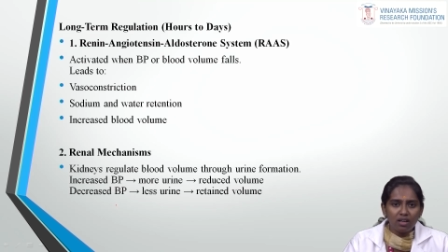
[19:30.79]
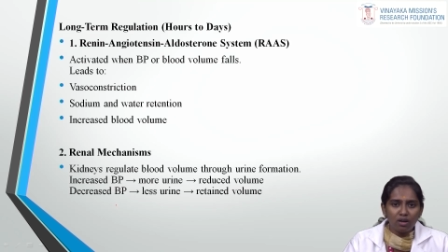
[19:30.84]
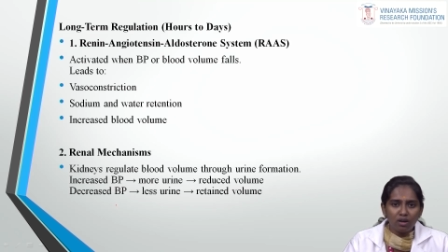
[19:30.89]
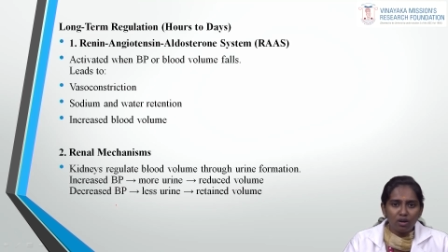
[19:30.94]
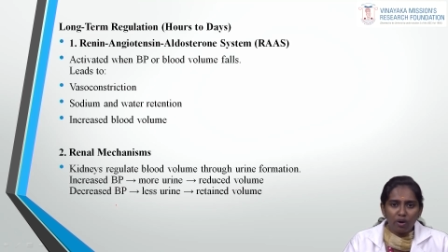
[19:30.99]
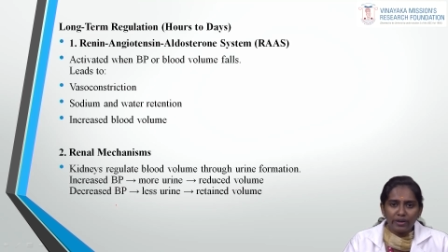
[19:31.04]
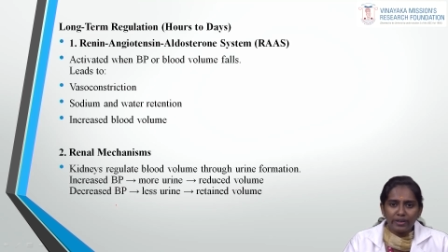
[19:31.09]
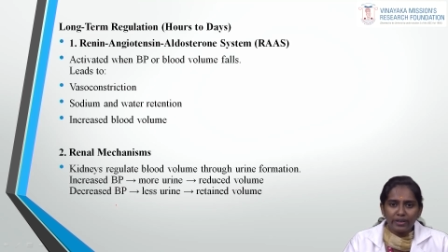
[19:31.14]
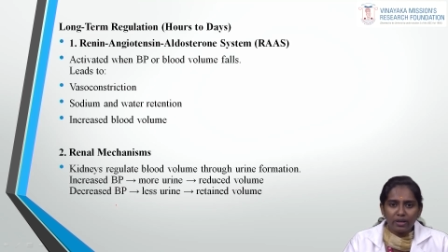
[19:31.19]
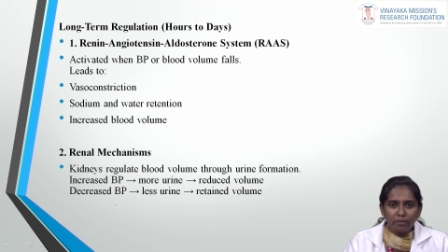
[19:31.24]

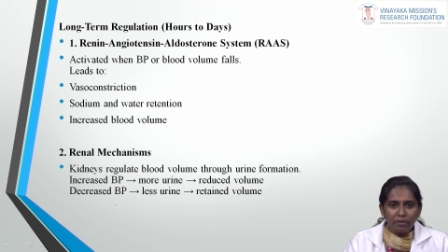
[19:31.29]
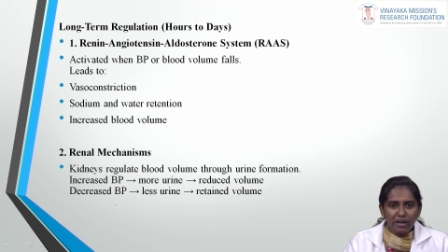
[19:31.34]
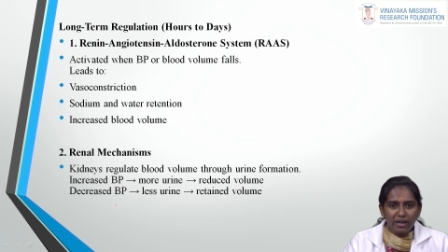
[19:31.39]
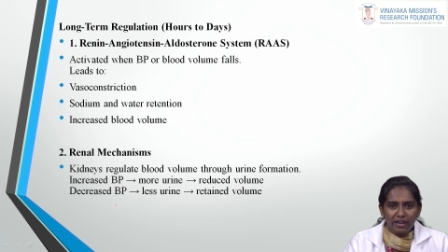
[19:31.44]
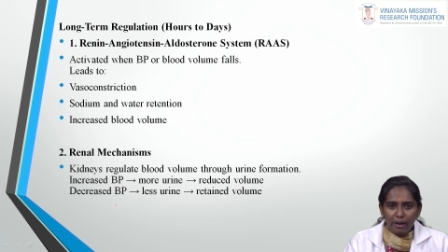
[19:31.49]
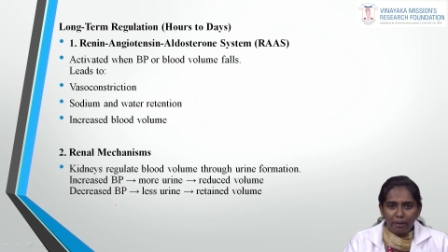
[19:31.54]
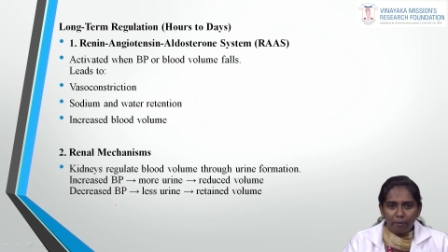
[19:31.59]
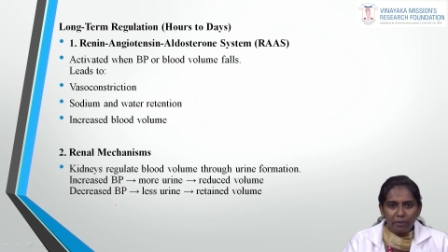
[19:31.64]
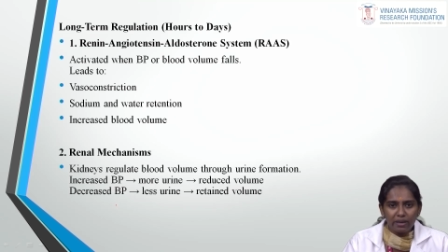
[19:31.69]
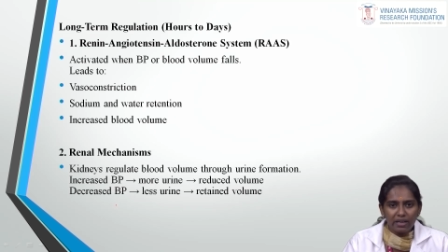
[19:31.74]
long-term
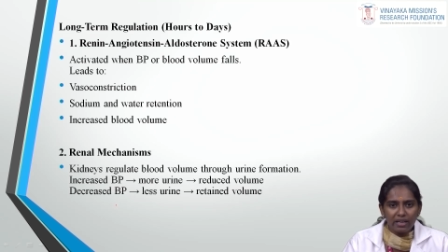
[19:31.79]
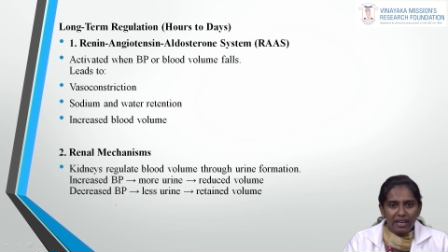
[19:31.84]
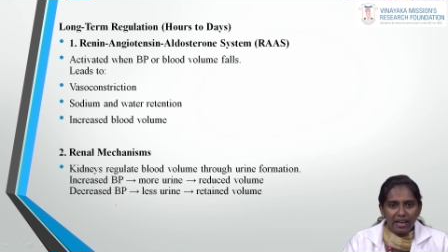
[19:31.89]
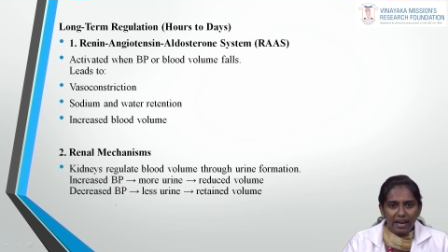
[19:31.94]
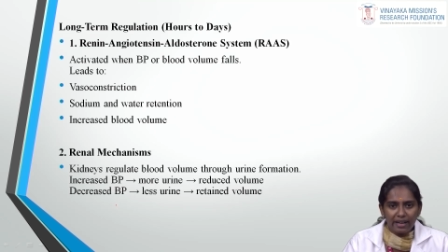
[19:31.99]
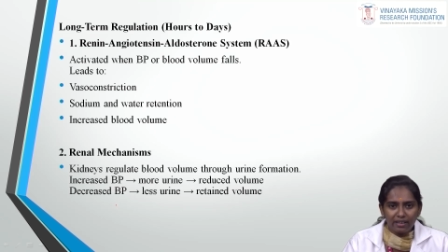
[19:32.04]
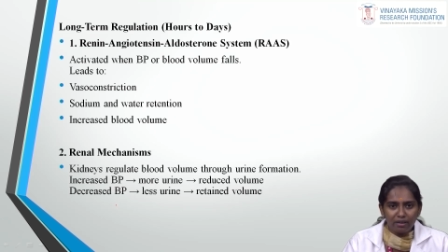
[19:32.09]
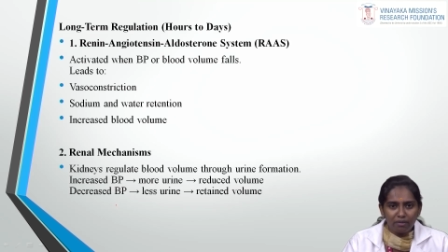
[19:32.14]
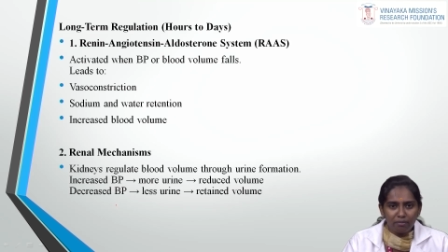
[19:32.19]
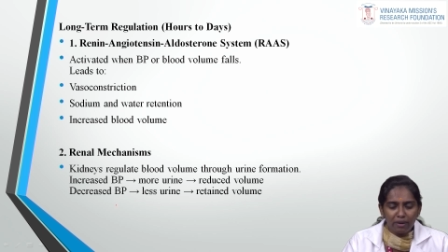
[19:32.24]
and rapidly
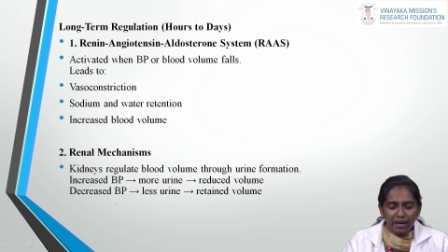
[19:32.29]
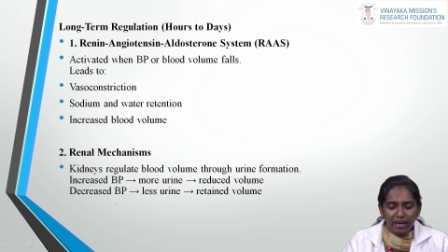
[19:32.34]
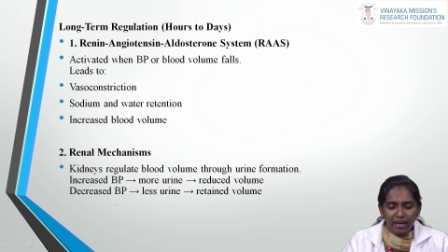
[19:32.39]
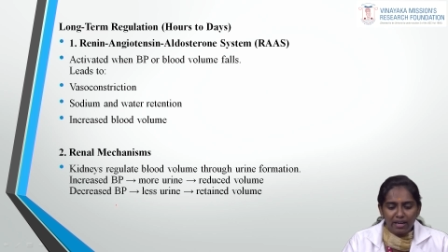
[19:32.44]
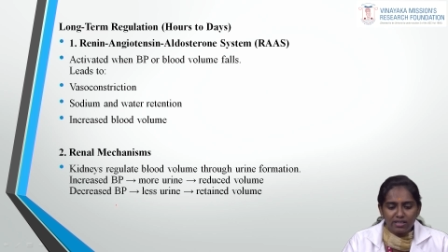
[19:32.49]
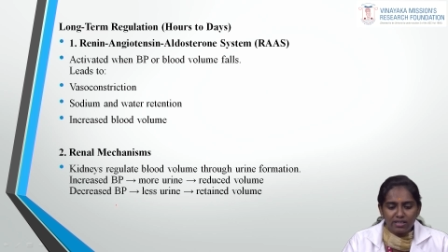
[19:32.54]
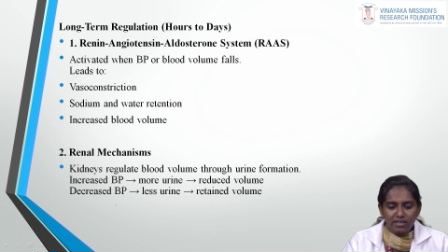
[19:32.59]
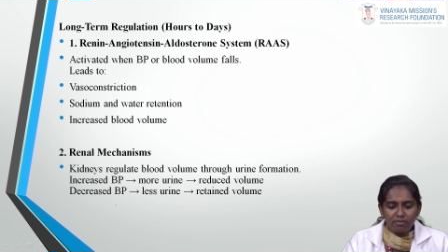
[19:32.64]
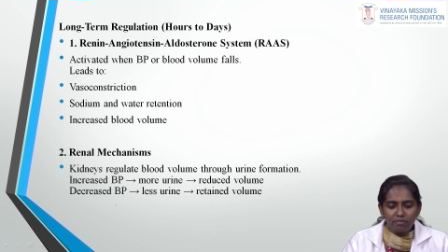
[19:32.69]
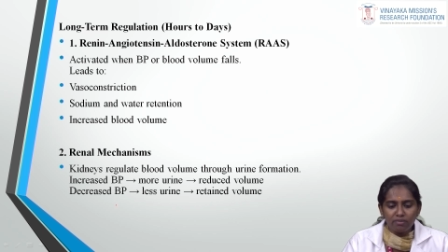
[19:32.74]
acting
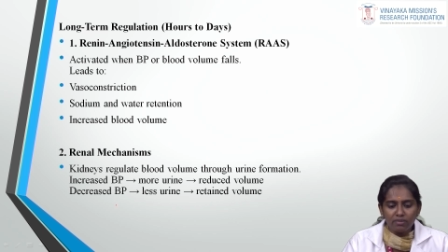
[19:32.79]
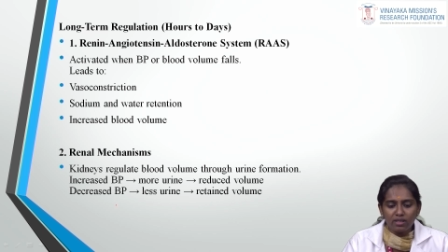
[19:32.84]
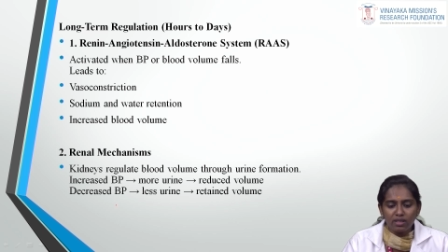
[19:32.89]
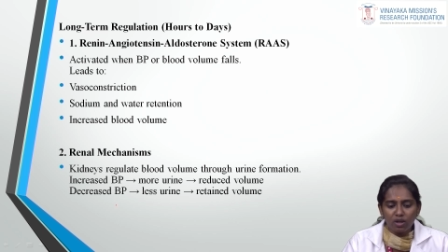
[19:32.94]
mechanism.